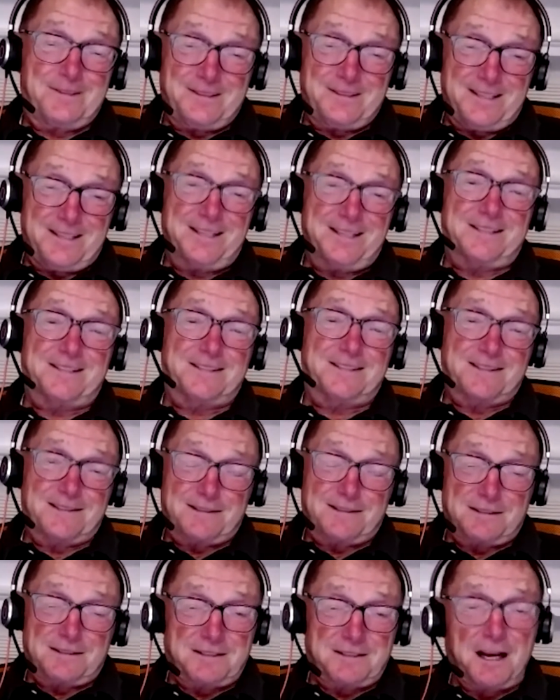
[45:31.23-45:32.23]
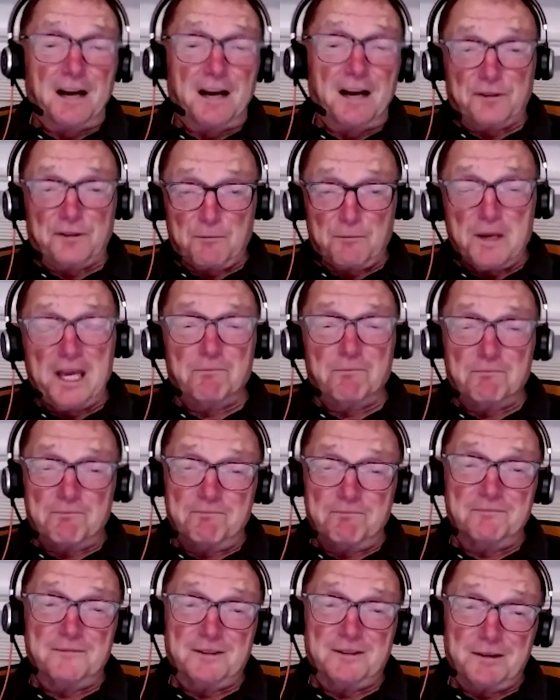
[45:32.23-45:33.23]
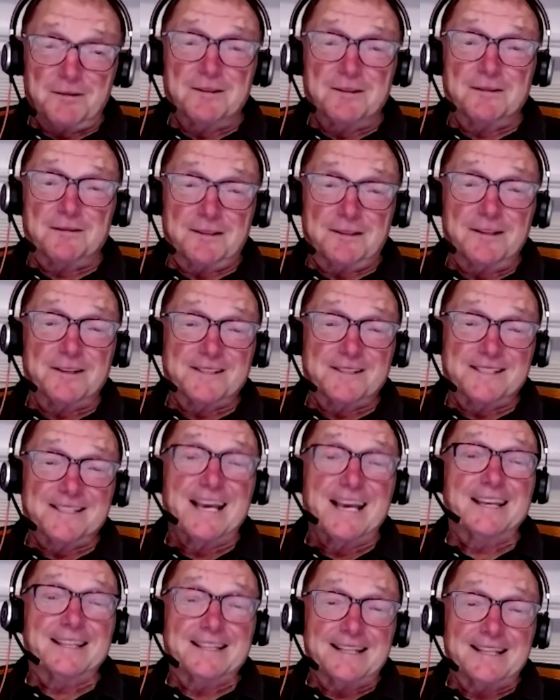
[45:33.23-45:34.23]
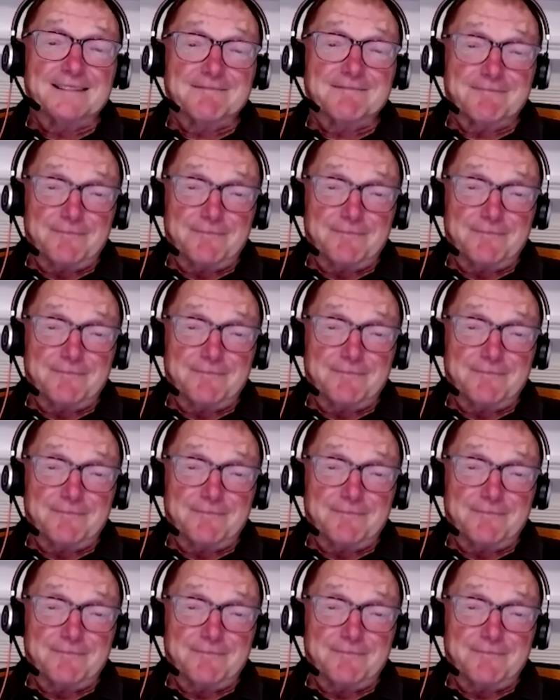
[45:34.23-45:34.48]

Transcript: It's tough to say that